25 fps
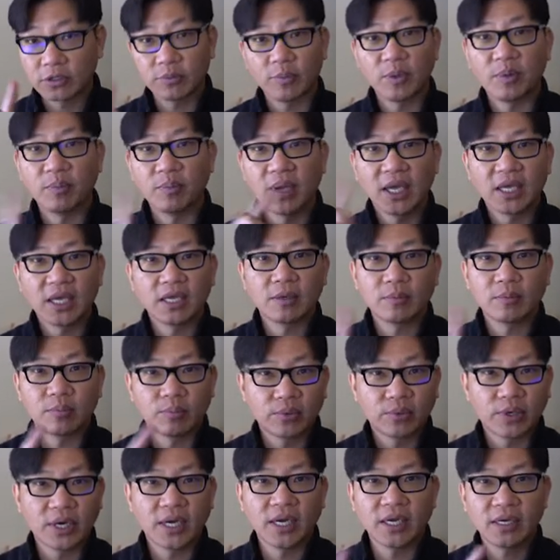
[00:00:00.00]
it to be making
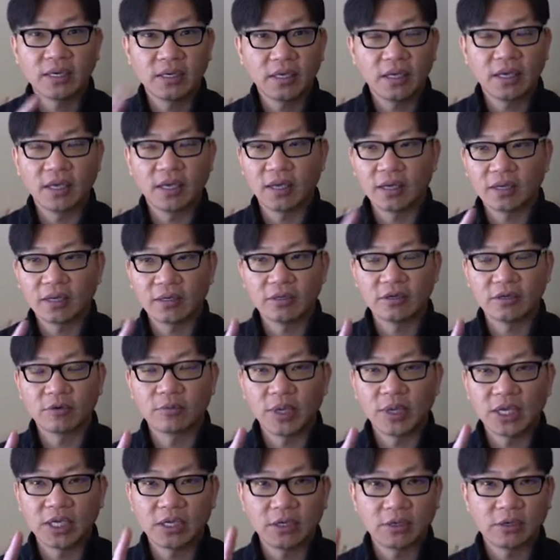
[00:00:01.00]
bread and you're
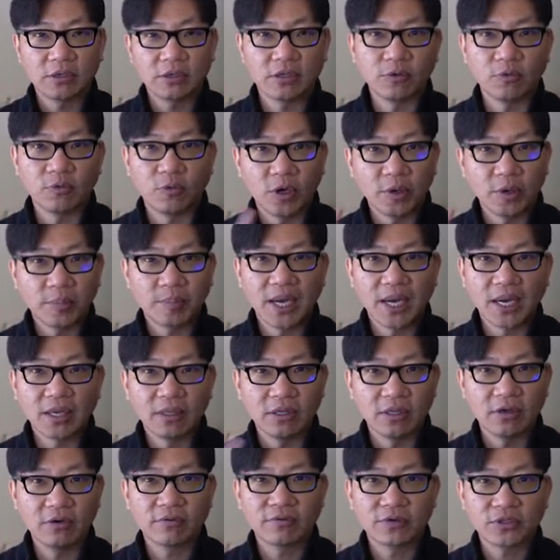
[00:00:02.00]
making only
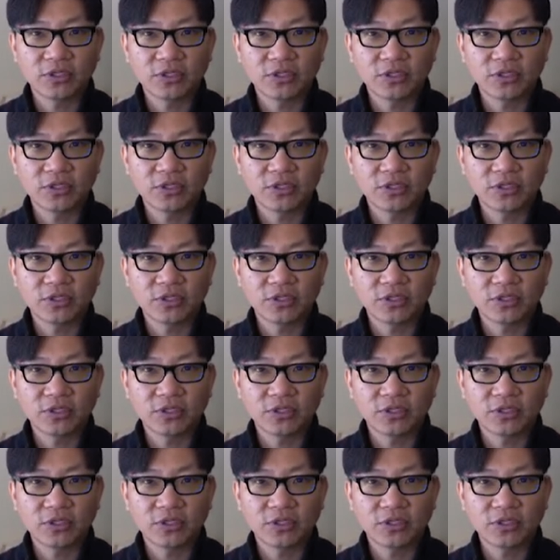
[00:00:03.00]
1-pound loaf or